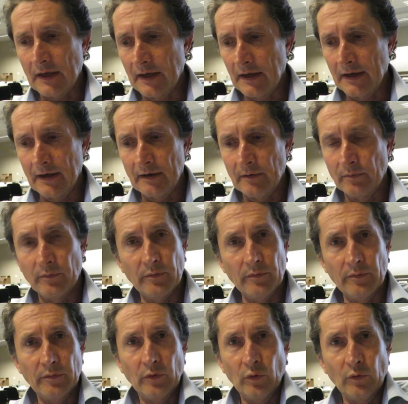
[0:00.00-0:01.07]

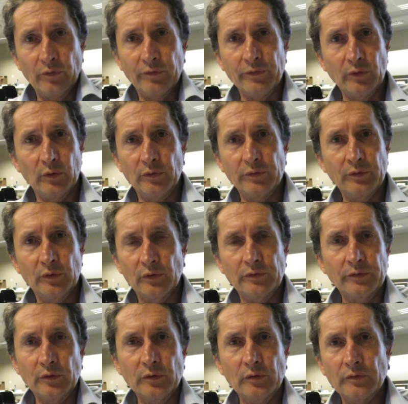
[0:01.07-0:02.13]
or
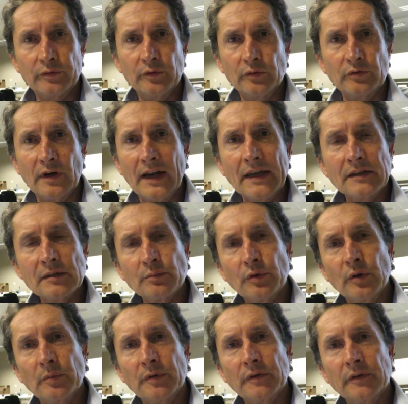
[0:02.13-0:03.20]
for related
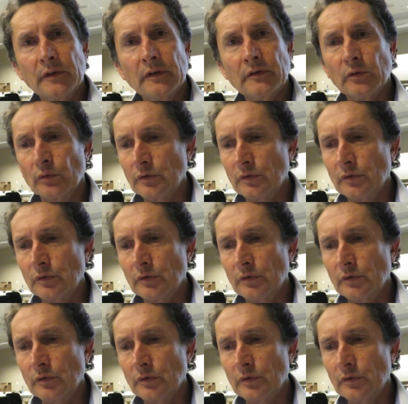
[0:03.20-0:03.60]
purposes,